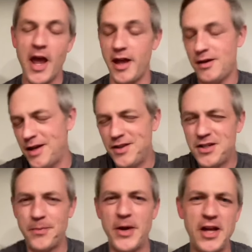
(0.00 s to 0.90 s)
And and the
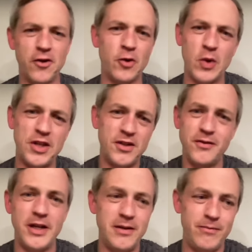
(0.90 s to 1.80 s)
debate over whether
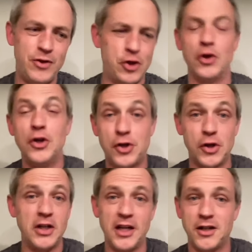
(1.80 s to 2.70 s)
they should or
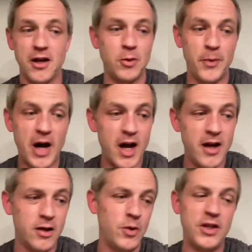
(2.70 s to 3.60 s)
shouldn't get a double bye,
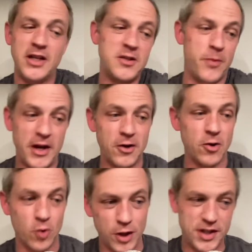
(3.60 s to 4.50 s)
or whether that's better
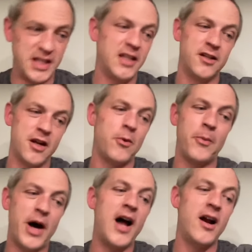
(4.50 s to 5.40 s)
or worse to get a double
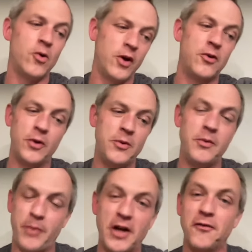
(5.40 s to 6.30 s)
bye, or whether it would have
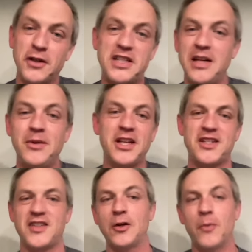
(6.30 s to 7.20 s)
been better for the team to get a
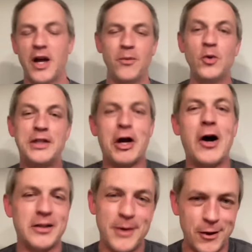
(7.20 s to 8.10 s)
single bye. I mean, we
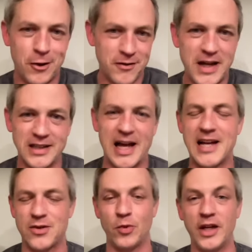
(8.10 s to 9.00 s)
talked about all of that
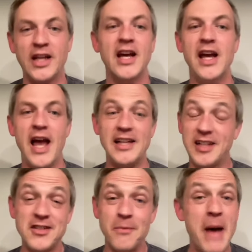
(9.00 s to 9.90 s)
last week. It
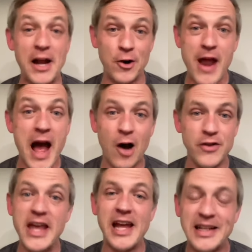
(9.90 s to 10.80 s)
doesn't matter now.
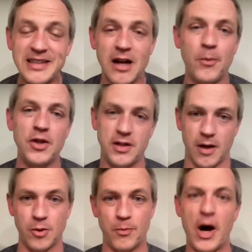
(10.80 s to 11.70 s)
They ended up with a
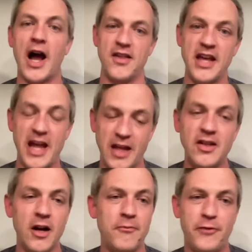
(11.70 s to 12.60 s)
double bye. They
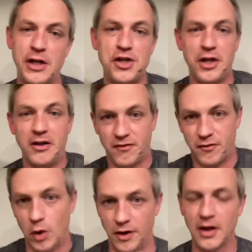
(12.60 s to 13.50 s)
ended up finishing
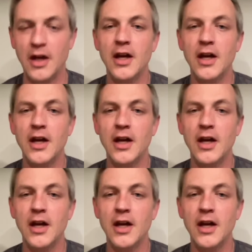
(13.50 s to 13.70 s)
fourth.